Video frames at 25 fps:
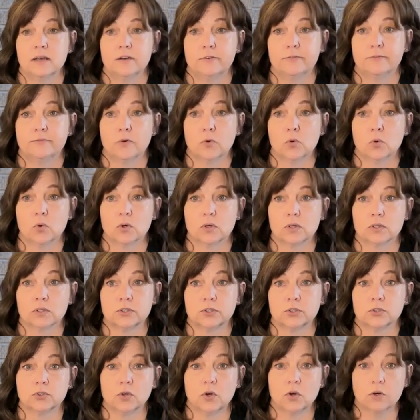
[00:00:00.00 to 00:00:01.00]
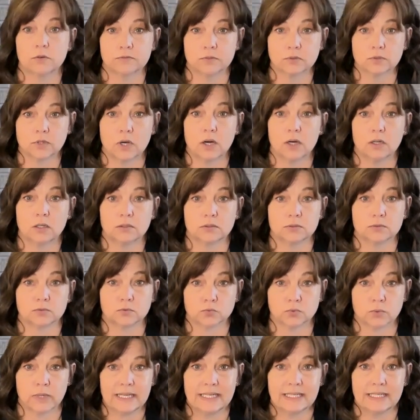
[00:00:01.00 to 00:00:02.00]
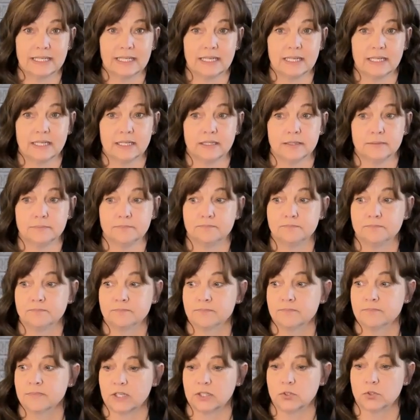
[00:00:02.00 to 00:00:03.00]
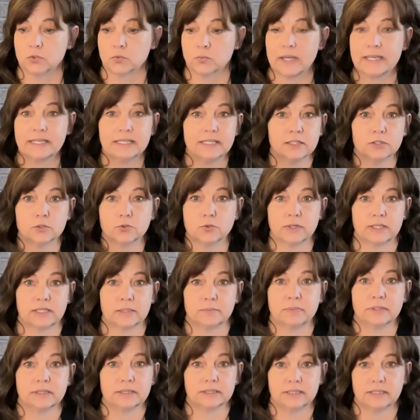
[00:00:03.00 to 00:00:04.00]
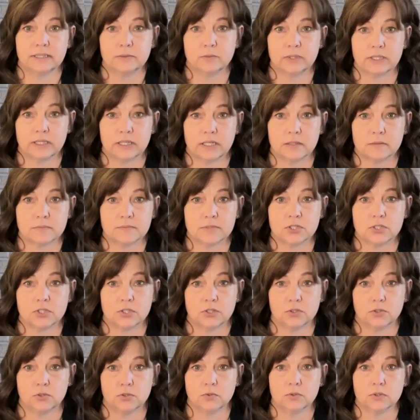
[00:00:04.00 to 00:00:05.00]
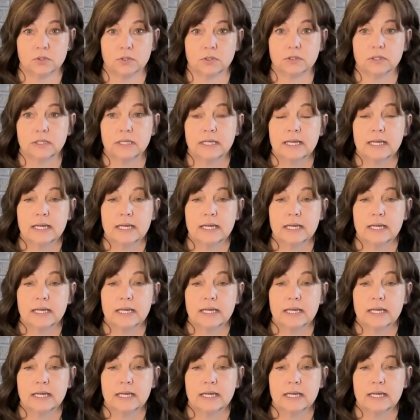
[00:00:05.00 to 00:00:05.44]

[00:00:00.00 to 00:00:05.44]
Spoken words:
for your overall ranking, your ranking credibility when it comes to Google.